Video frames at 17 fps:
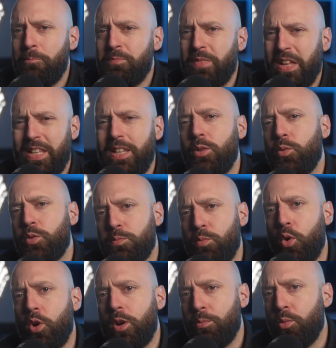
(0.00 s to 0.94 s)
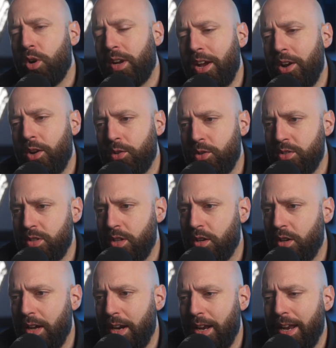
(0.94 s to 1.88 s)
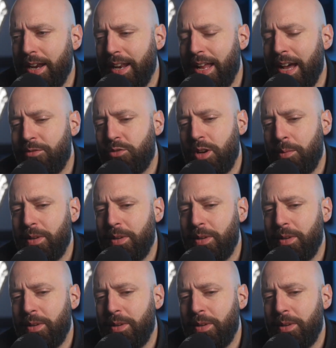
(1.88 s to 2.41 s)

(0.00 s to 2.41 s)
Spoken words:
and then there was more and more characters that got added after.